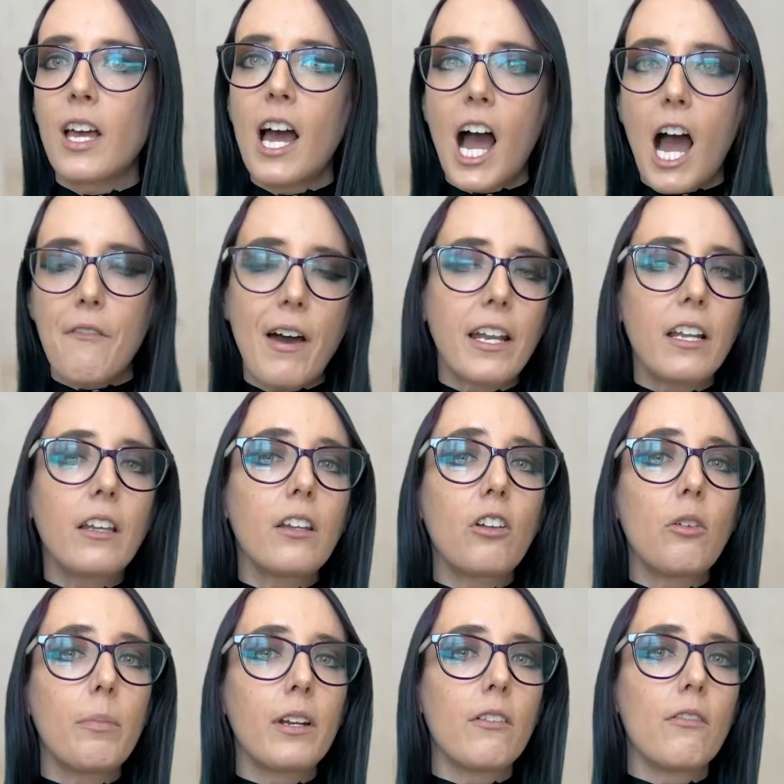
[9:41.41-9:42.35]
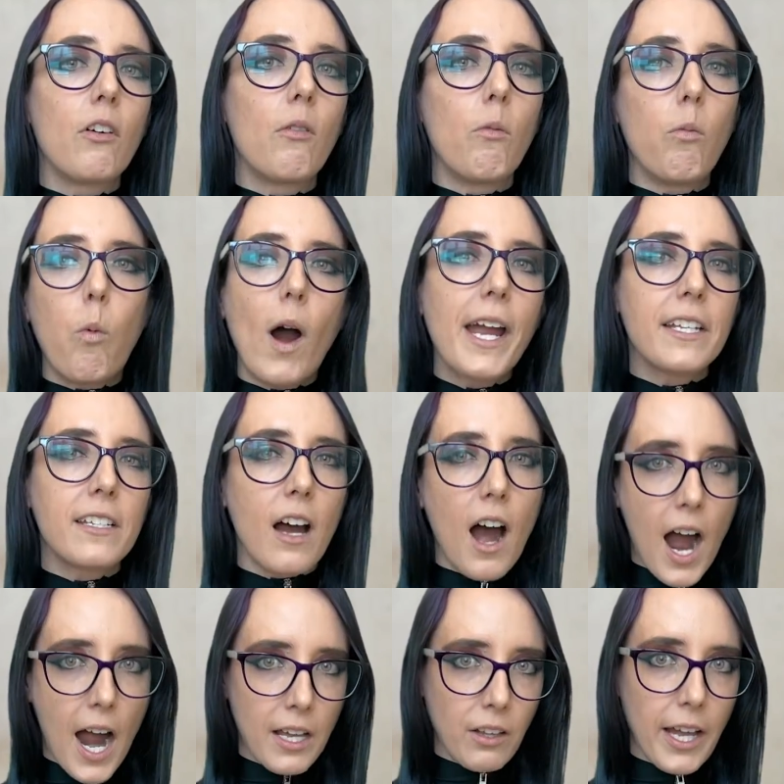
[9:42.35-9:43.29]
I've had a little bit of a white
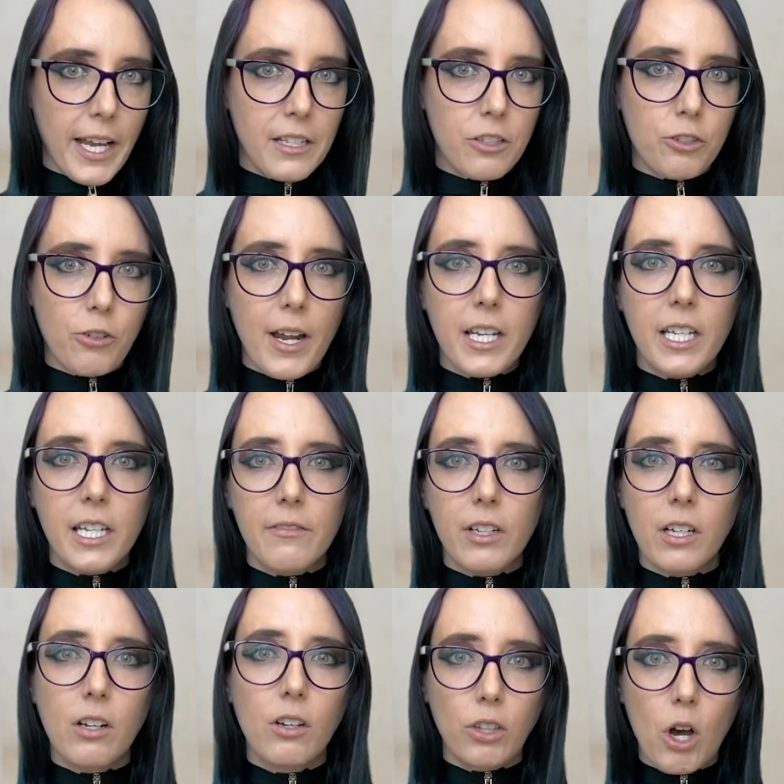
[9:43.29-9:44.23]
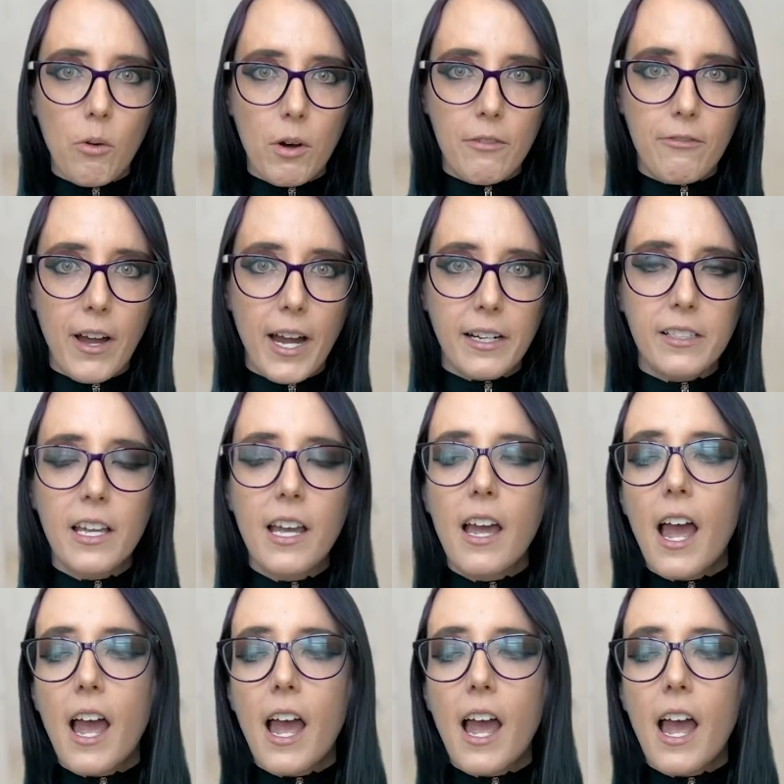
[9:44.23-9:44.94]
highlight to try to give a glow effect.